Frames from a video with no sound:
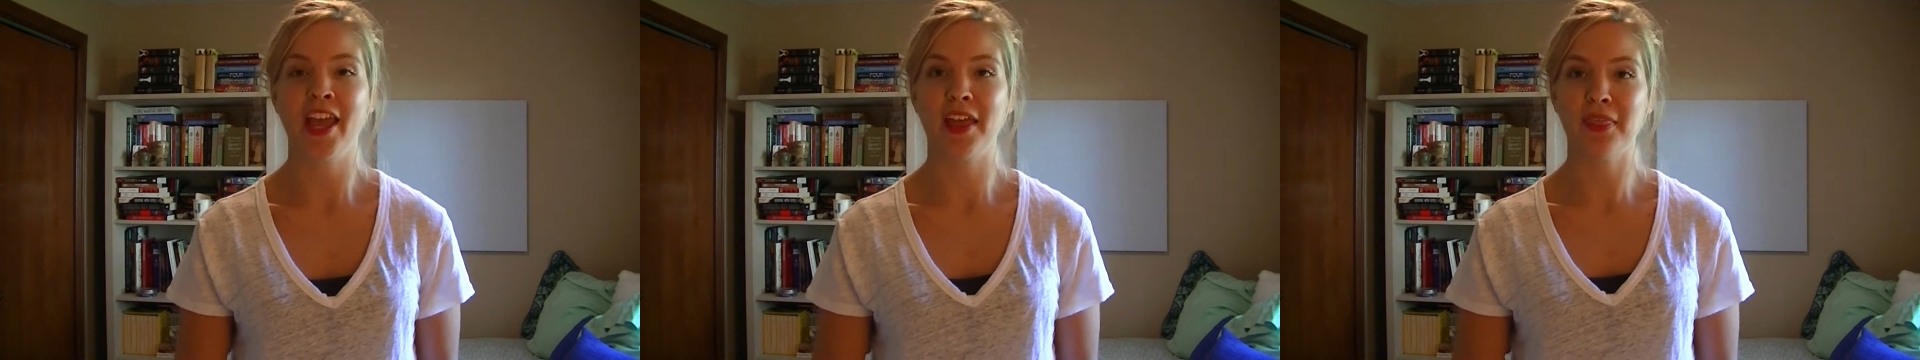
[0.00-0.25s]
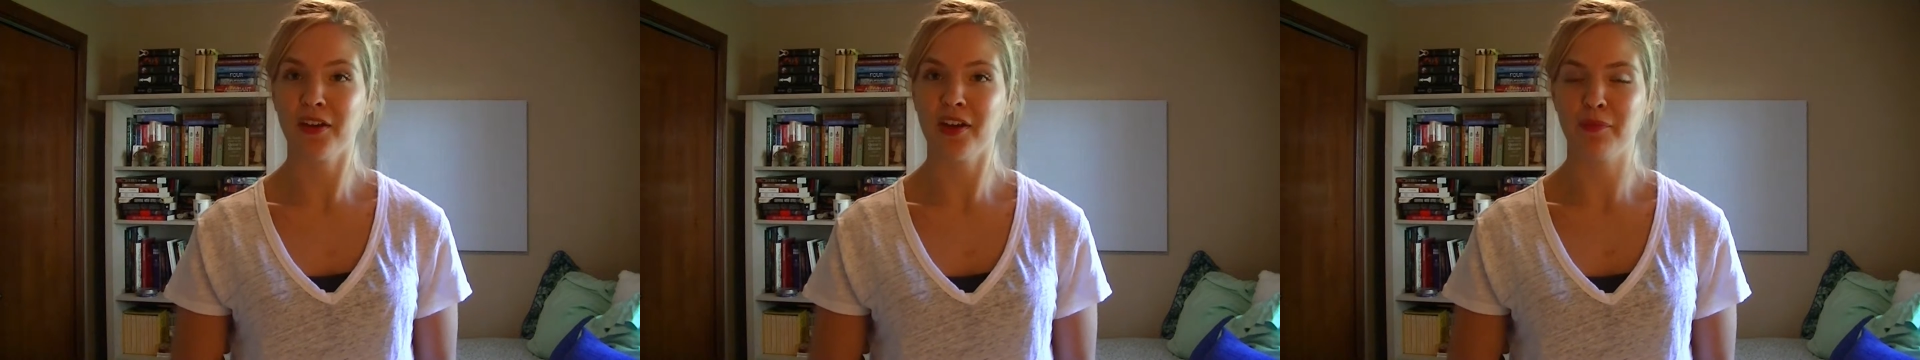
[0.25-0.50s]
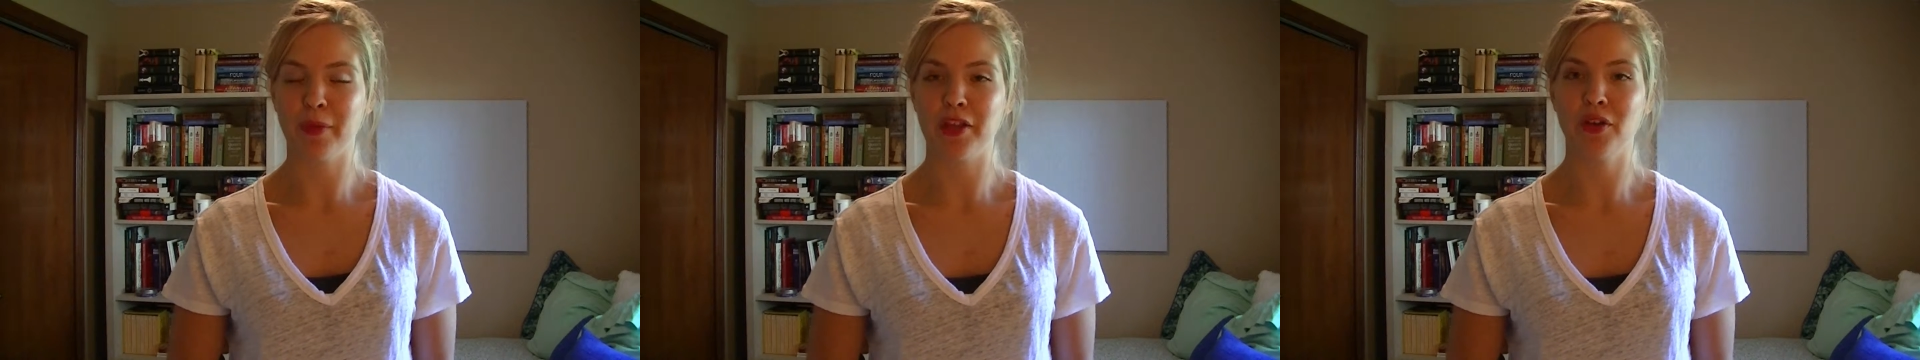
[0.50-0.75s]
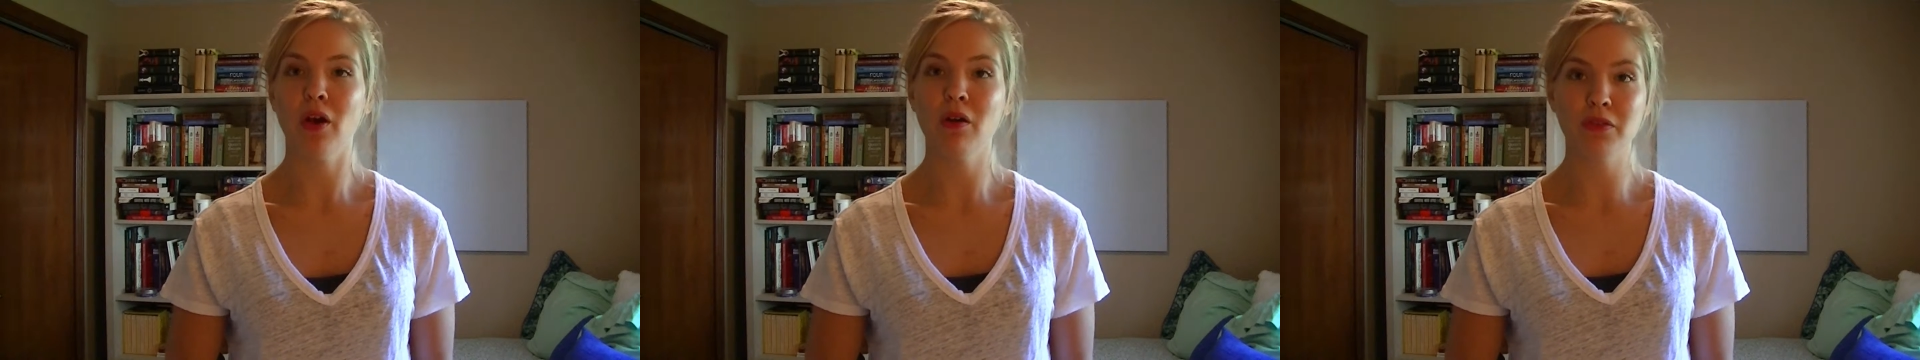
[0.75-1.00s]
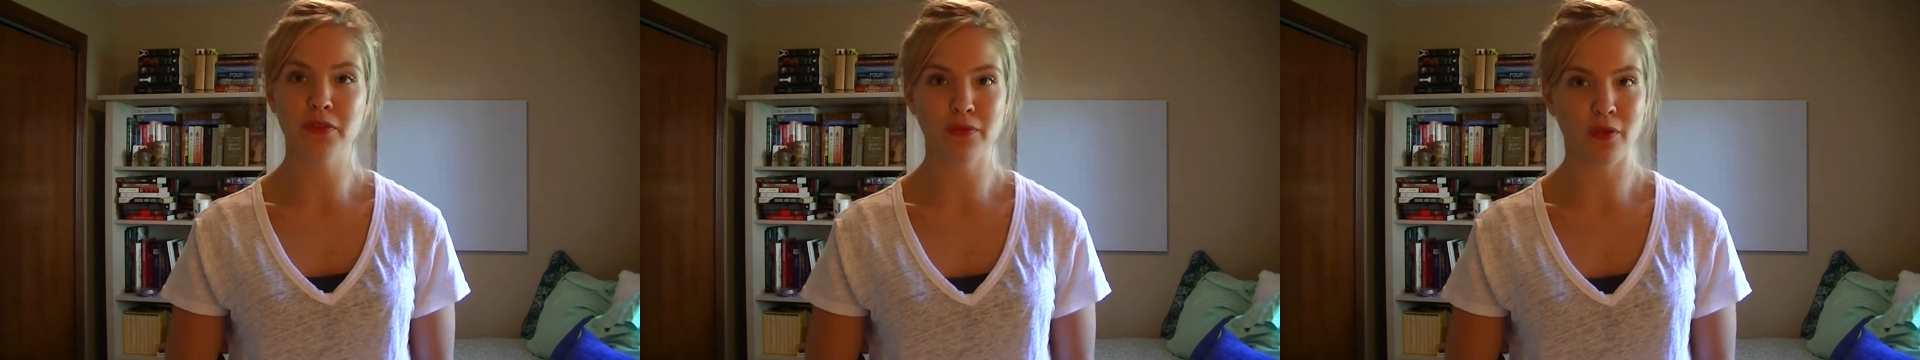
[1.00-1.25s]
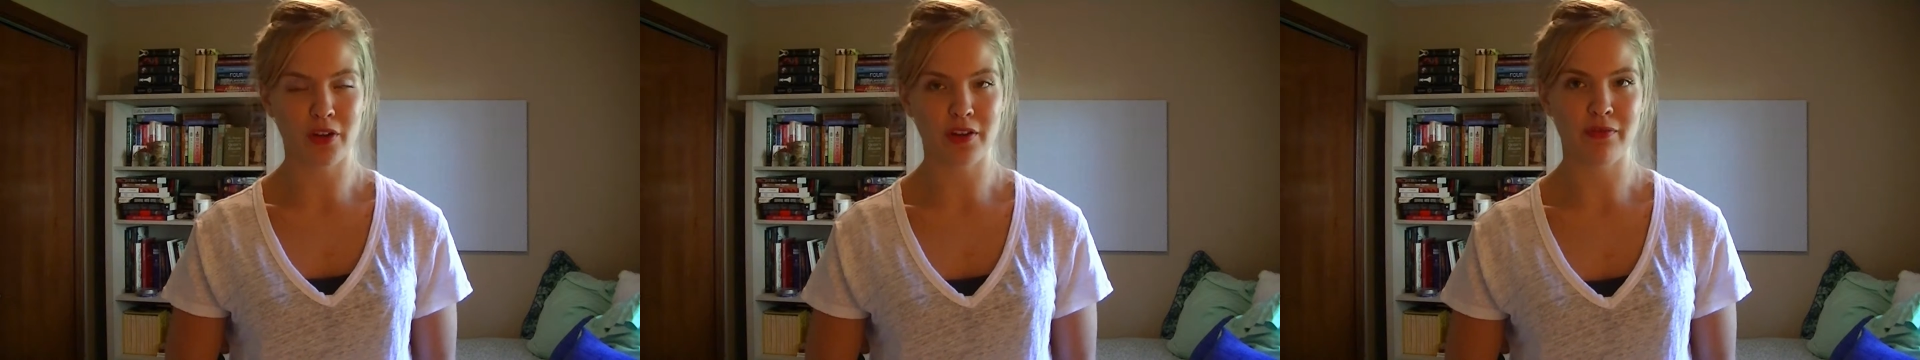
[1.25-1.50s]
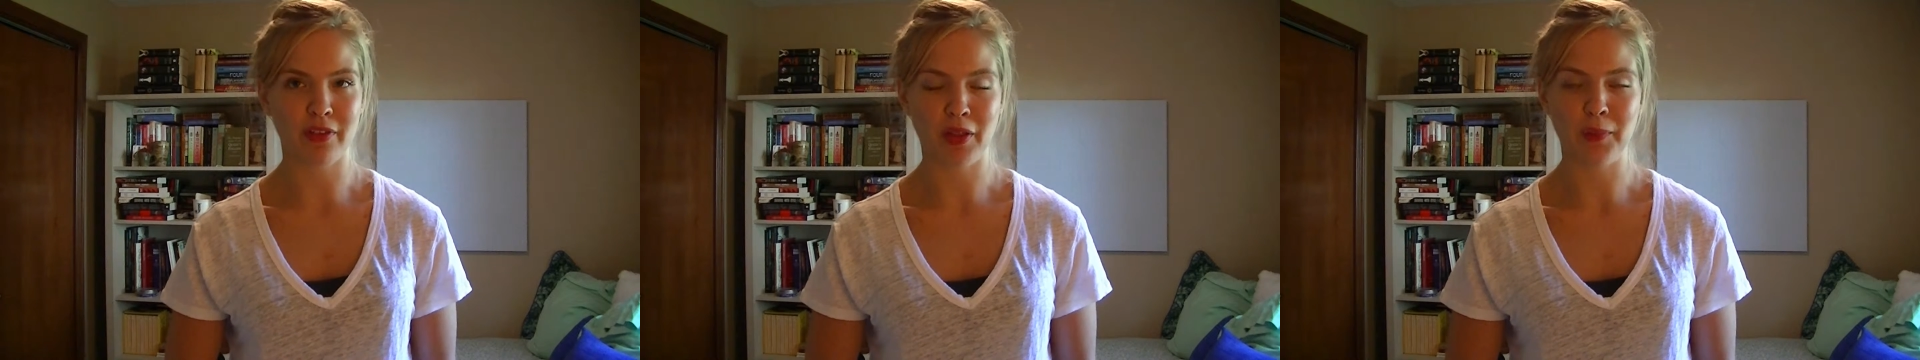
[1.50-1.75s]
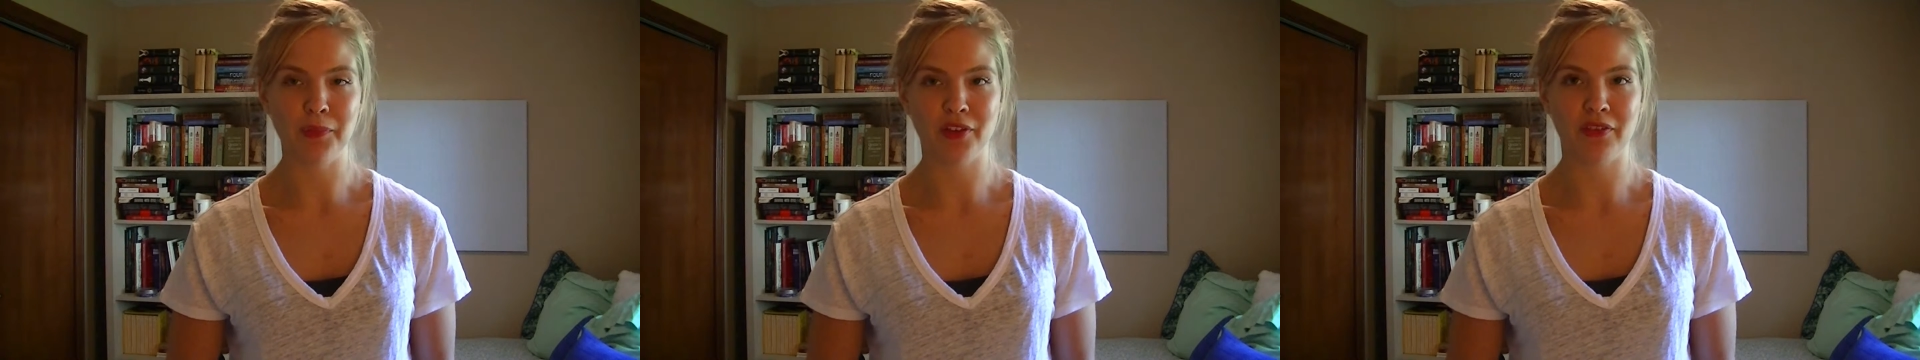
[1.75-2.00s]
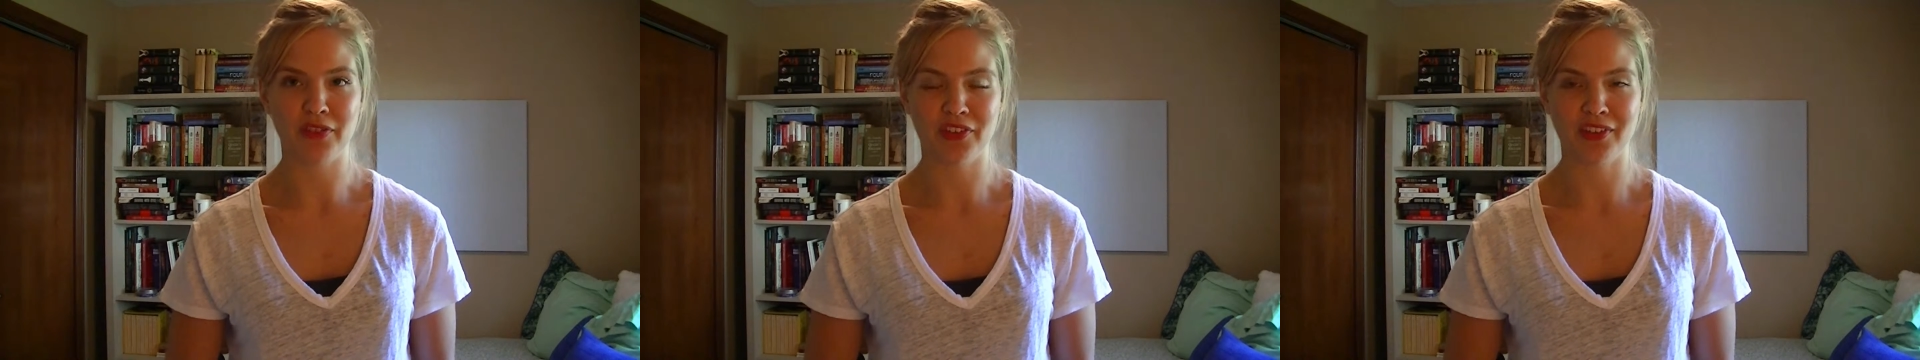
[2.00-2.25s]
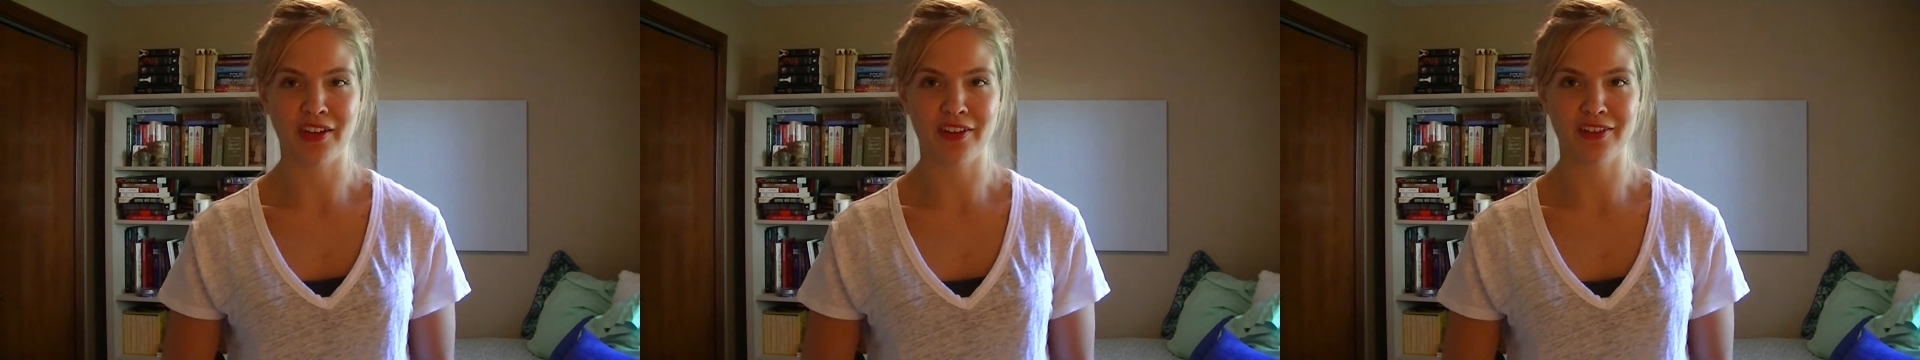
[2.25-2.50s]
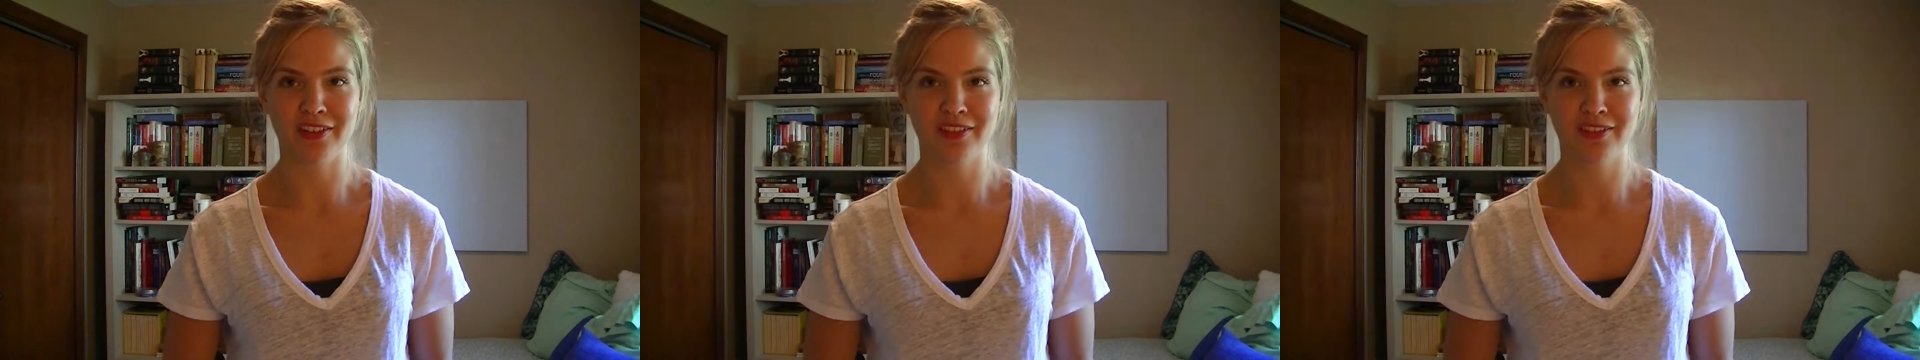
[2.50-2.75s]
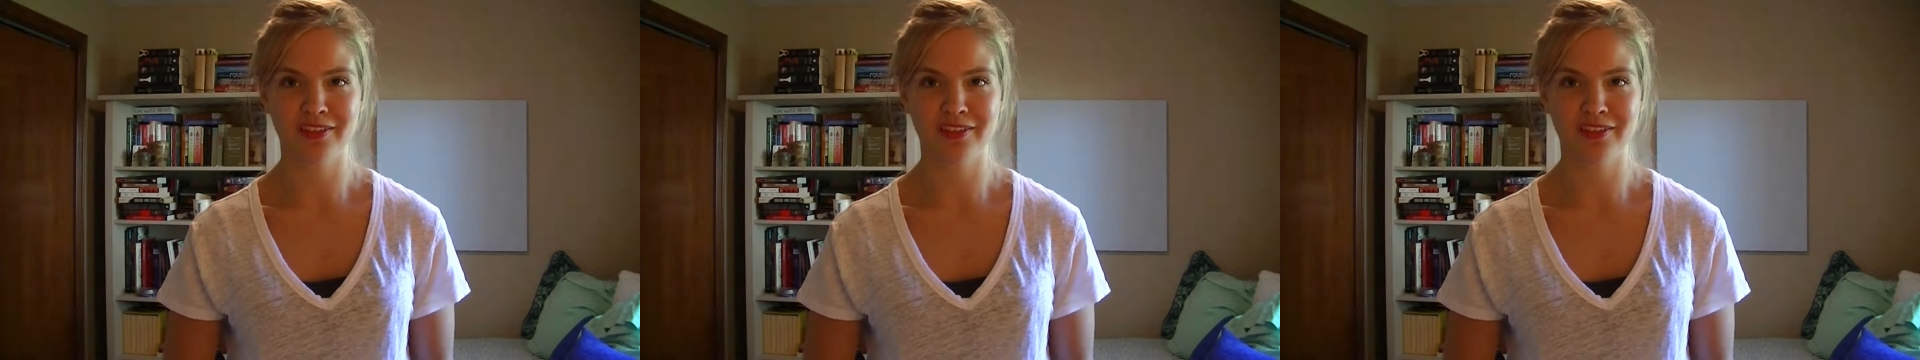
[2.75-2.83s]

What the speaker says: and there have been over 40 films of this character.